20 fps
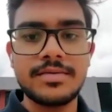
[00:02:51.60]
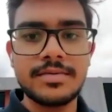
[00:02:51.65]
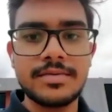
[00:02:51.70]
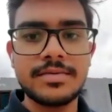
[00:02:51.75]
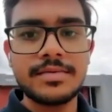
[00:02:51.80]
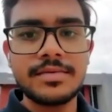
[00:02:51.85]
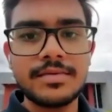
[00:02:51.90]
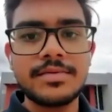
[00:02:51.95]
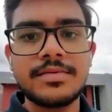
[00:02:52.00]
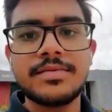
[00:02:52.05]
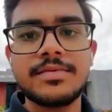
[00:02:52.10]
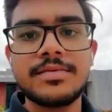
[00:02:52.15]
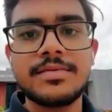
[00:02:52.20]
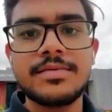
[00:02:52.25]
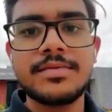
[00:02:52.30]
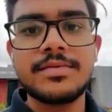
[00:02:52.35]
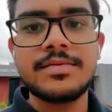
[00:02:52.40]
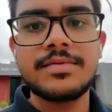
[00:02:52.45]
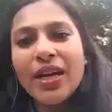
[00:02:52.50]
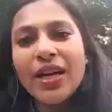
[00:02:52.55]
Okay, fine.
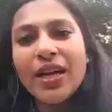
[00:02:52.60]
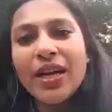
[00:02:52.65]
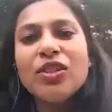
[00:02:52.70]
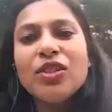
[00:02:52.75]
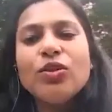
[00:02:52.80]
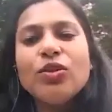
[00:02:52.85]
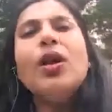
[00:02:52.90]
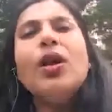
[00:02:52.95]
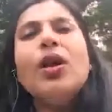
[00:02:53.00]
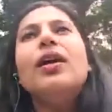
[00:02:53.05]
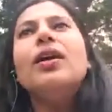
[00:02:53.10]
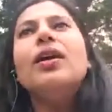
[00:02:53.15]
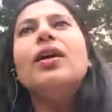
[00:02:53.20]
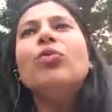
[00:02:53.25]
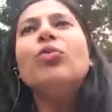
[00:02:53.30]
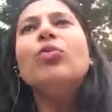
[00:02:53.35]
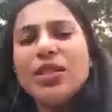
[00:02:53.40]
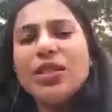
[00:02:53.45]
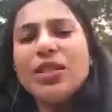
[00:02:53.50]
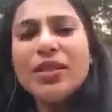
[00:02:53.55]
So what's
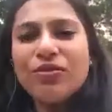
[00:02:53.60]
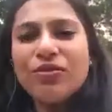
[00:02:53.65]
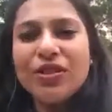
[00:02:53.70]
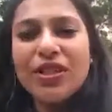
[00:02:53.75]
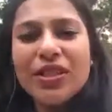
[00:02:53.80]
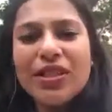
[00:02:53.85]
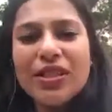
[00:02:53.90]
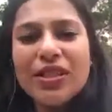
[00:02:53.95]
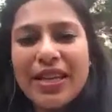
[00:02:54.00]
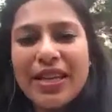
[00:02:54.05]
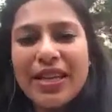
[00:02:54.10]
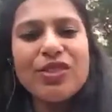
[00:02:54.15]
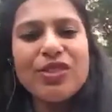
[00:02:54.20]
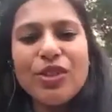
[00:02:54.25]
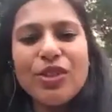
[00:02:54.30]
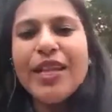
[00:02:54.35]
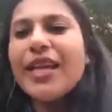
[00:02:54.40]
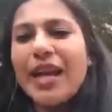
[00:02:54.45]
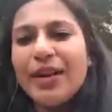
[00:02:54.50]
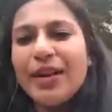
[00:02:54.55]
the difference?
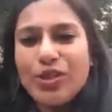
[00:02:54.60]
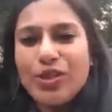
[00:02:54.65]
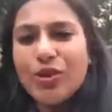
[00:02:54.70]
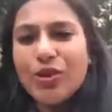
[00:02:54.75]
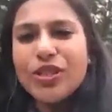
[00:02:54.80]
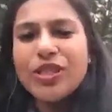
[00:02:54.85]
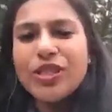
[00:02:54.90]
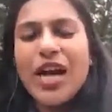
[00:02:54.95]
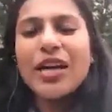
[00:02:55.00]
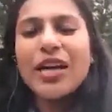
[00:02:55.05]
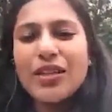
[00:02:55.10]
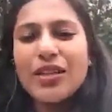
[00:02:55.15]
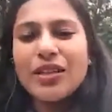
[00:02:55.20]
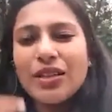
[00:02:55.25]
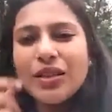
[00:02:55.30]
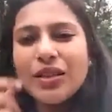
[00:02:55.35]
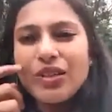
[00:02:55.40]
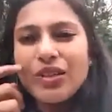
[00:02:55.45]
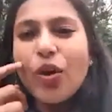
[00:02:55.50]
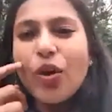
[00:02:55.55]
I'm just going to
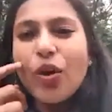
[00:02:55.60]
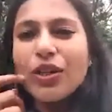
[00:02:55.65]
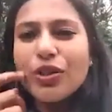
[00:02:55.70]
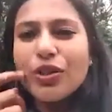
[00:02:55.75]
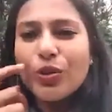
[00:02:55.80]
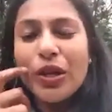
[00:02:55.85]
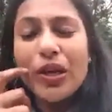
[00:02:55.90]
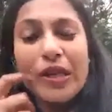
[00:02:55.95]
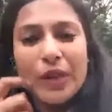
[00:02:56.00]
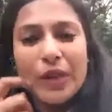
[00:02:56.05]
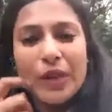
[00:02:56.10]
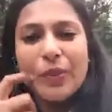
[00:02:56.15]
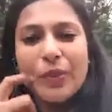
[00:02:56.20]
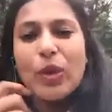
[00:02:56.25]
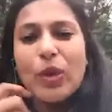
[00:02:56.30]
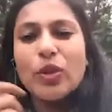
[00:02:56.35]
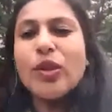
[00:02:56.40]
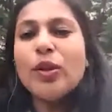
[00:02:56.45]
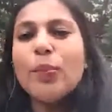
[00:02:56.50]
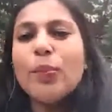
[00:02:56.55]
start talking to you a little bit
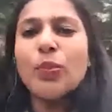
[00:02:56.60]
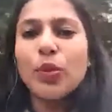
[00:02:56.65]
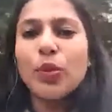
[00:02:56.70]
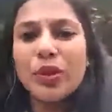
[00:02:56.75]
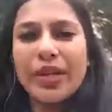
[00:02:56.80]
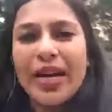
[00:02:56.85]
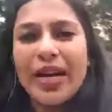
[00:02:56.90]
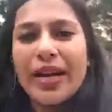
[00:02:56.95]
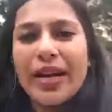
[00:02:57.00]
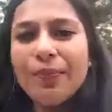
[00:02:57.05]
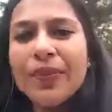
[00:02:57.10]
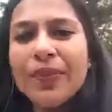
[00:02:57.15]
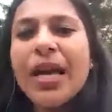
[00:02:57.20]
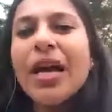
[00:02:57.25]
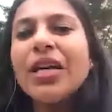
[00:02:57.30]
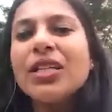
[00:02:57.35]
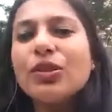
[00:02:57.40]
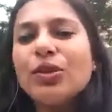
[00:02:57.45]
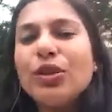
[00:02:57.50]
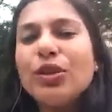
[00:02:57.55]
about the program.
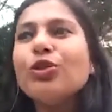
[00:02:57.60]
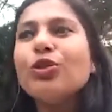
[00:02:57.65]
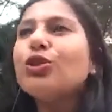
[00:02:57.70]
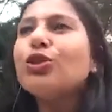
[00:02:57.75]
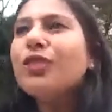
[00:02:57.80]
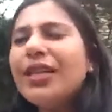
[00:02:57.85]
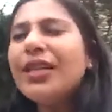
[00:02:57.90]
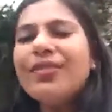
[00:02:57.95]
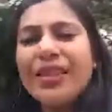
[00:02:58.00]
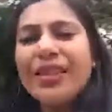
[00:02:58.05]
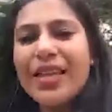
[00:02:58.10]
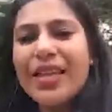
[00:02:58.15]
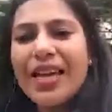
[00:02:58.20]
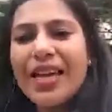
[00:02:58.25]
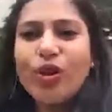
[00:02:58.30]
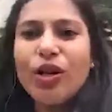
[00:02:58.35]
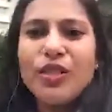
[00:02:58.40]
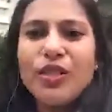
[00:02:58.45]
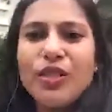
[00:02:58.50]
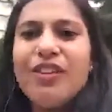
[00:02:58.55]
So usually when there
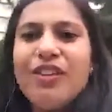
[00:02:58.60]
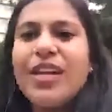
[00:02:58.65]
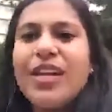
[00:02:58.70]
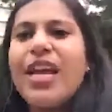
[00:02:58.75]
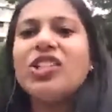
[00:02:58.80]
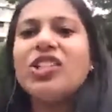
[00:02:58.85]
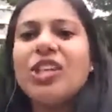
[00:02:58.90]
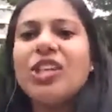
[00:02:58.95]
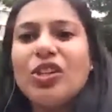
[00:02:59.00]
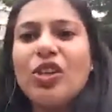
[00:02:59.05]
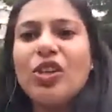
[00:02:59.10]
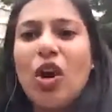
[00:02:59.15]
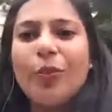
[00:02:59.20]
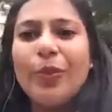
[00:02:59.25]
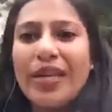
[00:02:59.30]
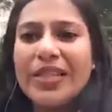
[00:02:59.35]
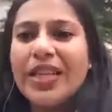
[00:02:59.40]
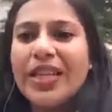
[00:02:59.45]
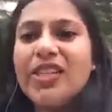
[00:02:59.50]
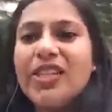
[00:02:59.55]
is always a financial
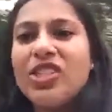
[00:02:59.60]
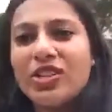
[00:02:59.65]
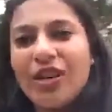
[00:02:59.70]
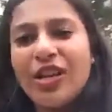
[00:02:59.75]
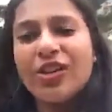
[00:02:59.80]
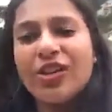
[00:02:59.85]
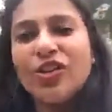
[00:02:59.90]
economics and a general